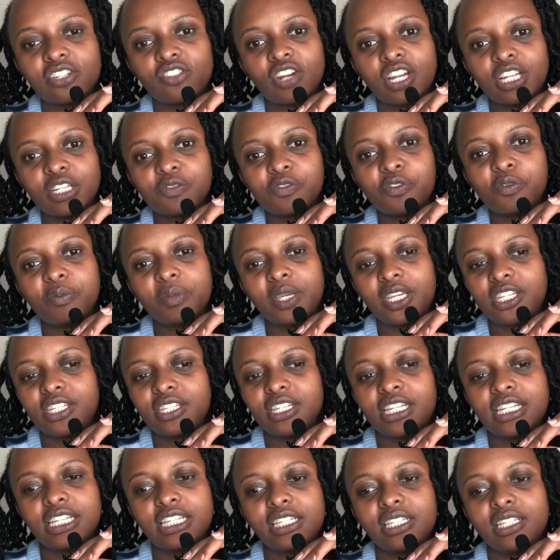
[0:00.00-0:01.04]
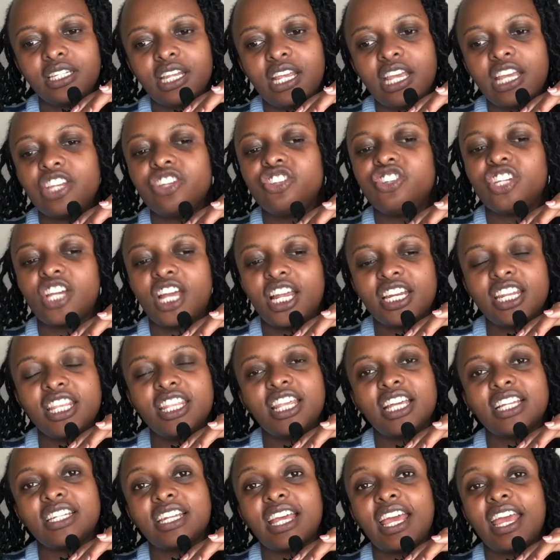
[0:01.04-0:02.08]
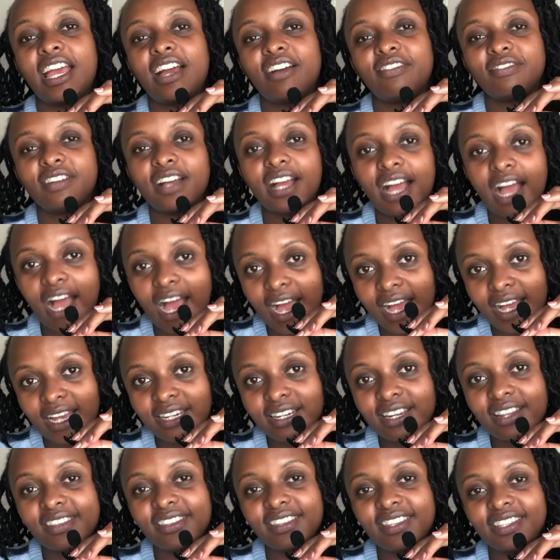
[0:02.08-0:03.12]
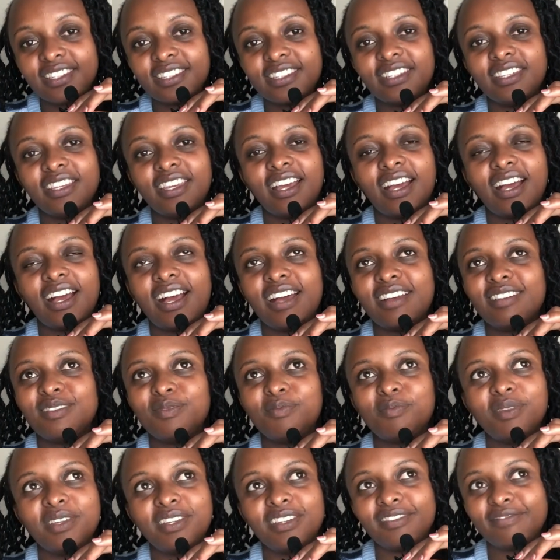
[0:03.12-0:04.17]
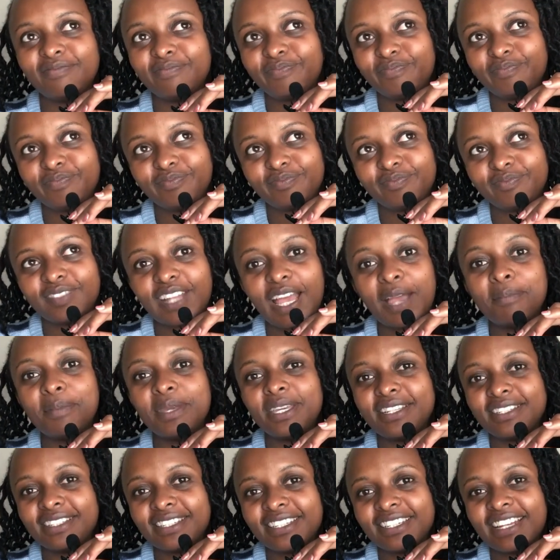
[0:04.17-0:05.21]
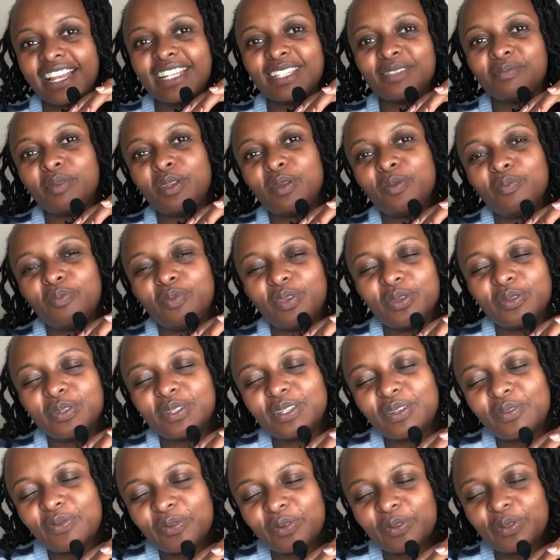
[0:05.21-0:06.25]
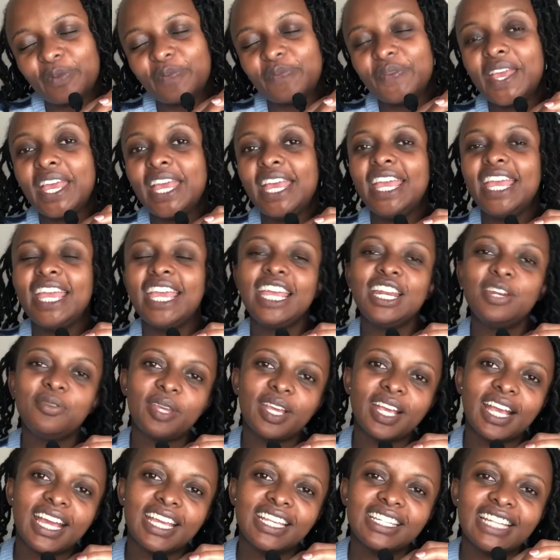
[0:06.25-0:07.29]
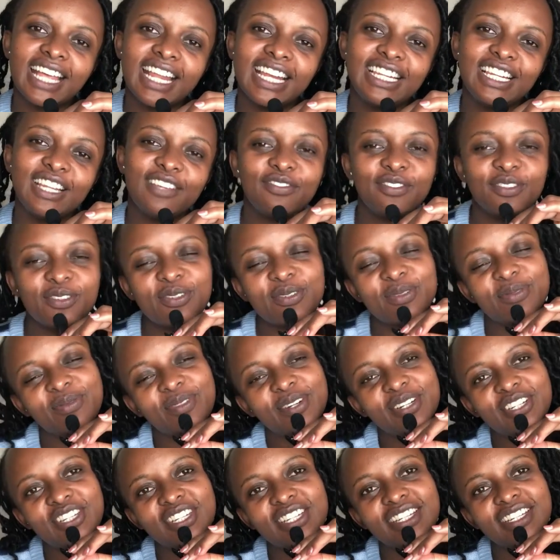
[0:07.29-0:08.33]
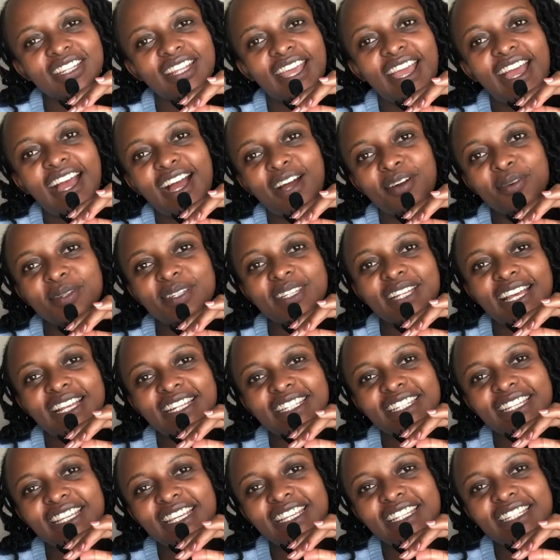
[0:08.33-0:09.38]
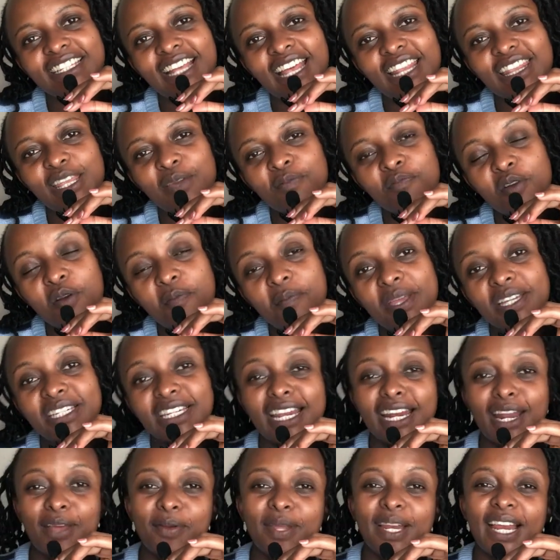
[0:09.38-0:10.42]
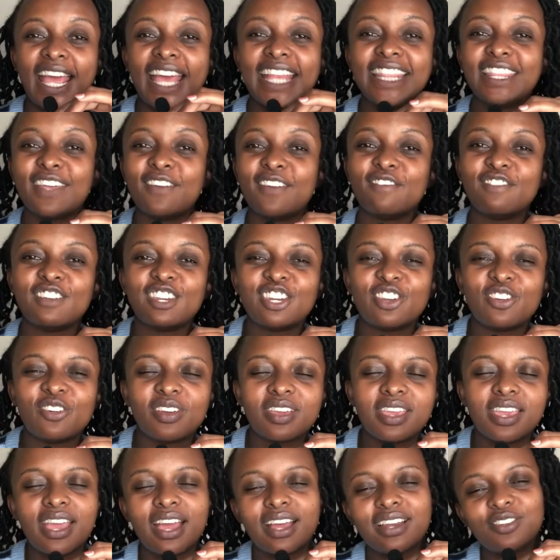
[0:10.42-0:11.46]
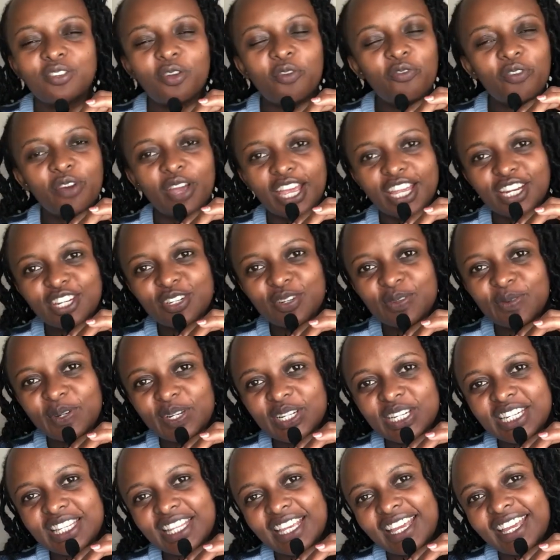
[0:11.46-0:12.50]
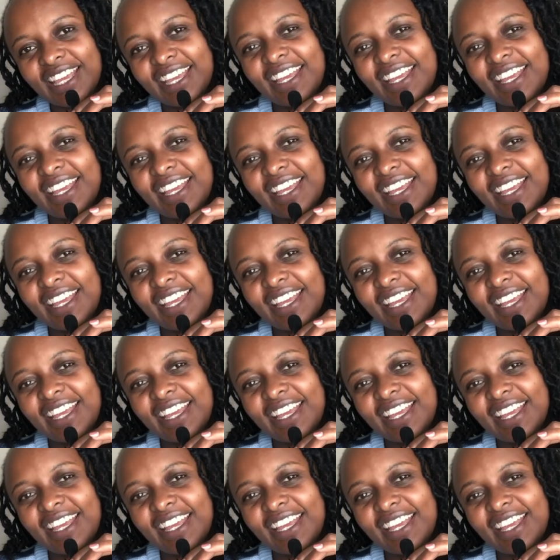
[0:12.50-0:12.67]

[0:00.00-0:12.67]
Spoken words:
transformation journey that I have had this year has been amazing, has been beautiful. Anyway, guys, I'll leave you to watch the house as is at the moment, and I will end the video here. Don't forget to watch